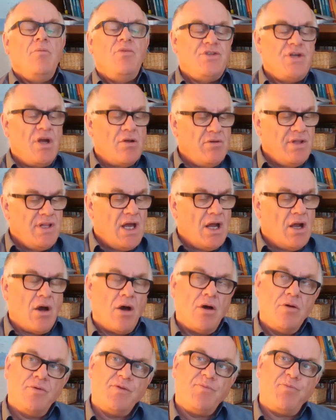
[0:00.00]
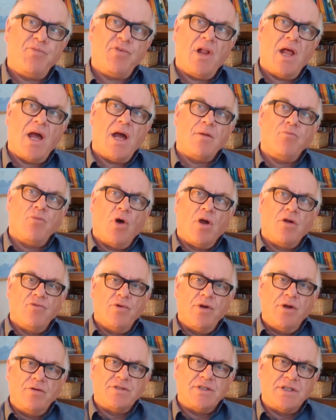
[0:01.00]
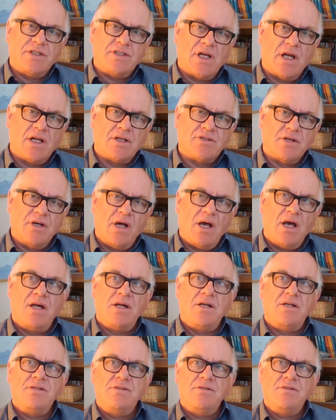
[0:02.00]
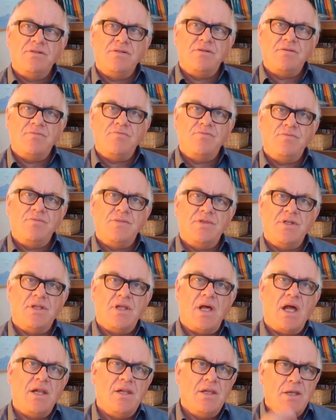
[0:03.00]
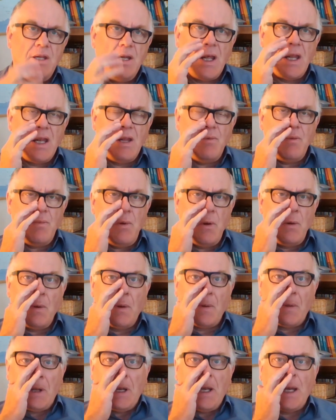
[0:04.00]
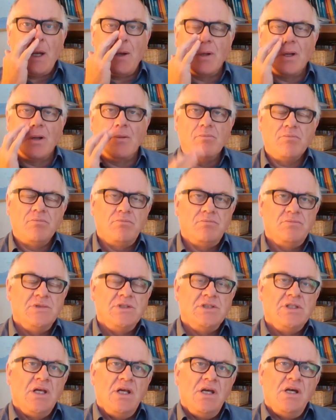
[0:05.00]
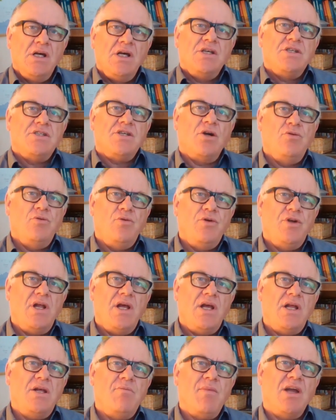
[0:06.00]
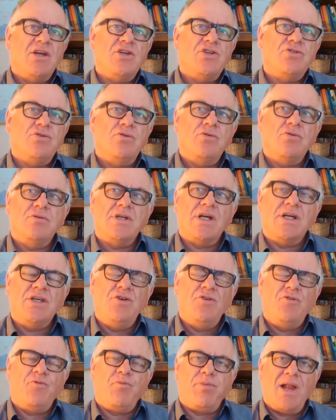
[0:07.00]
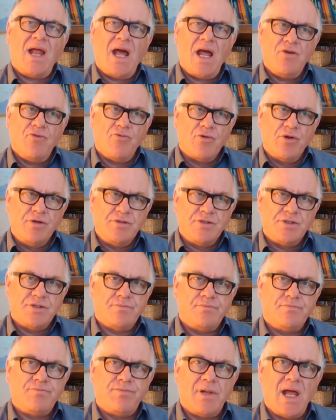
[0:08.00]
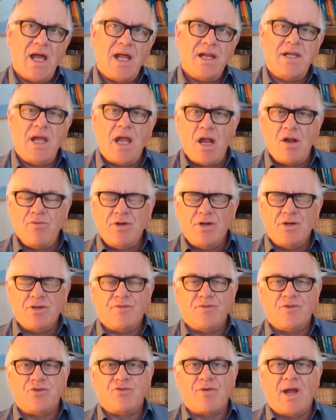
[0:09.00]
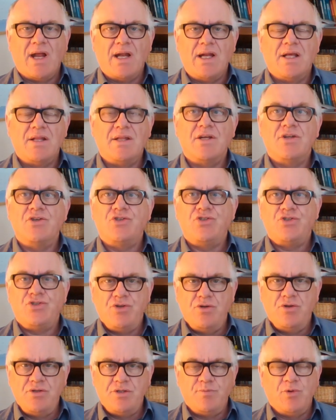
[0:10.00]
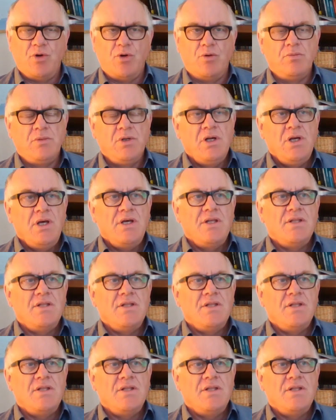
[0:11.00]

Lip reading: But generally, there I would plan my routes, etc., and then they would move off to their own. So we need to make sure that you've planned routes, planned areas for training that are suitable,